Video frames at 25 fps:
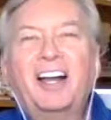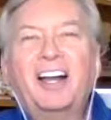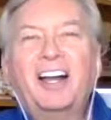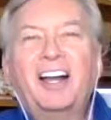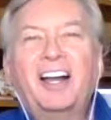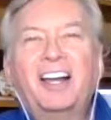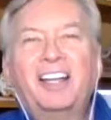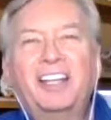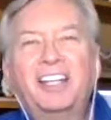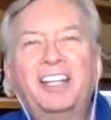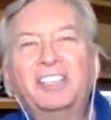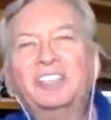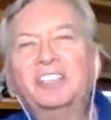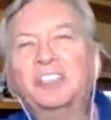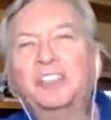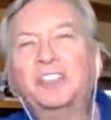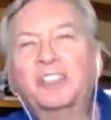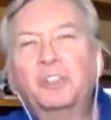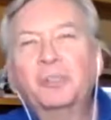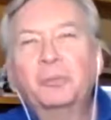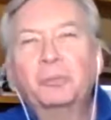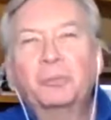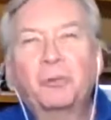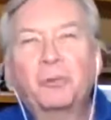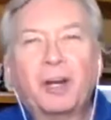It's
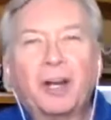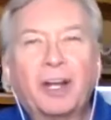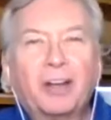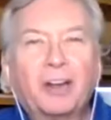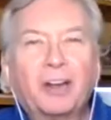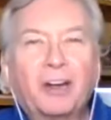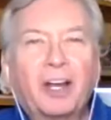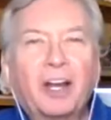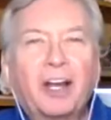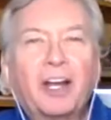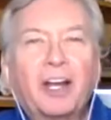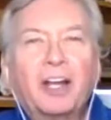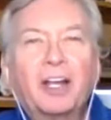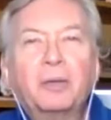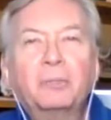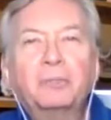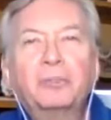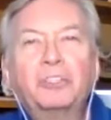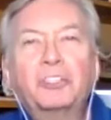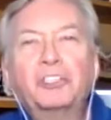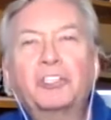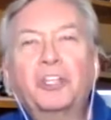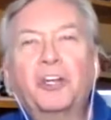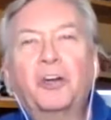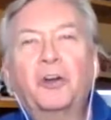Lou Brown. I am
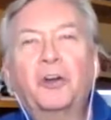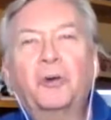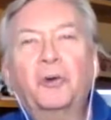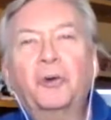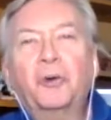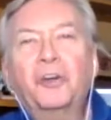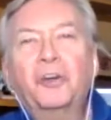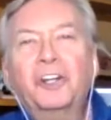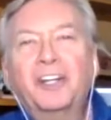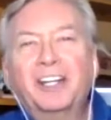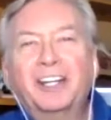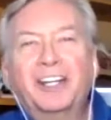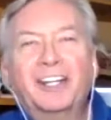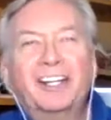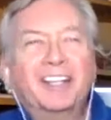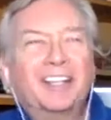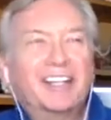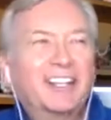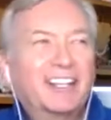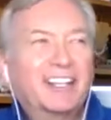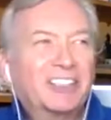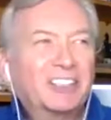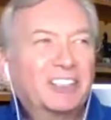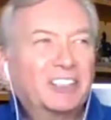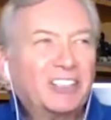so
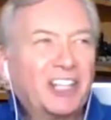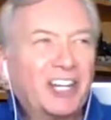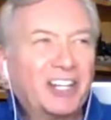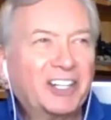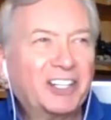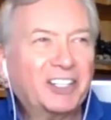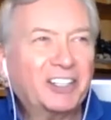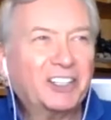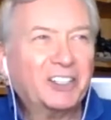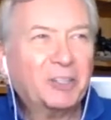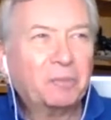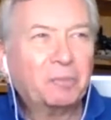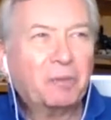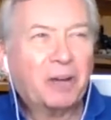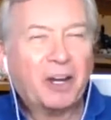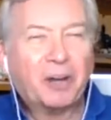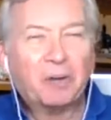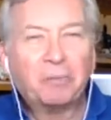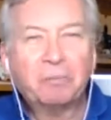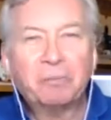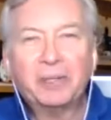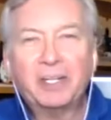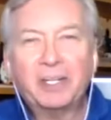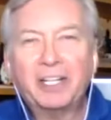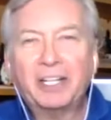excited
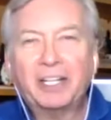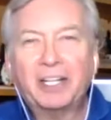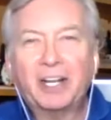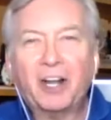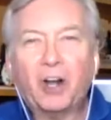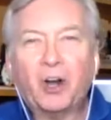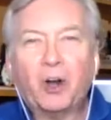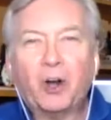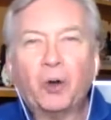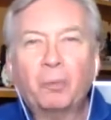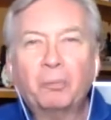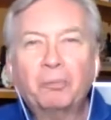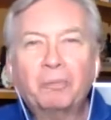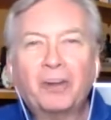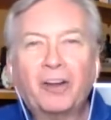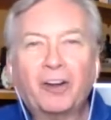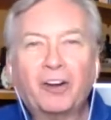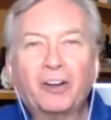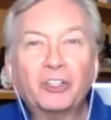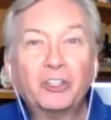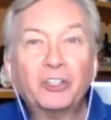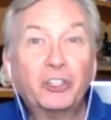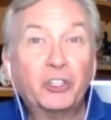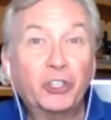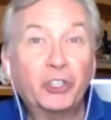about being home,
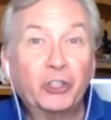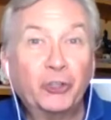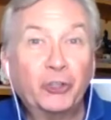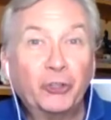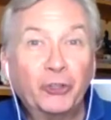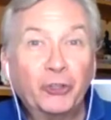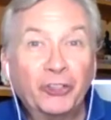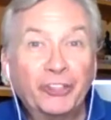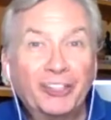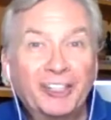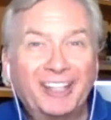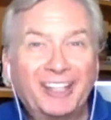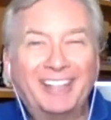aren't you?